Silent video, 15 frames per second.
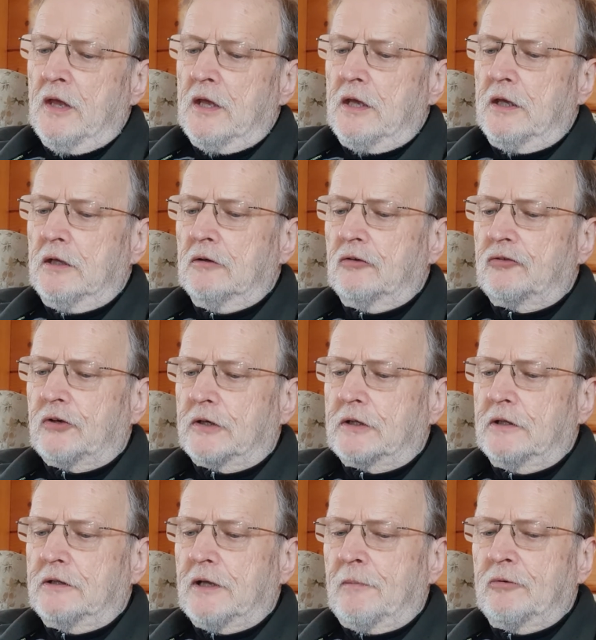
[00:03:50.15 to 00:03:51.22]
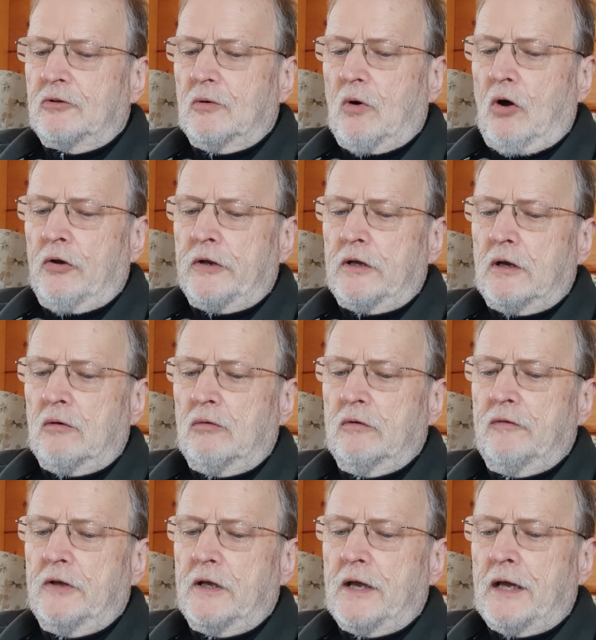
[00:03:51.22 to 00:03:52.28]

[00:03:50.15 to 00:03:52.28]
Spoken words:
he instructed them to honour, revere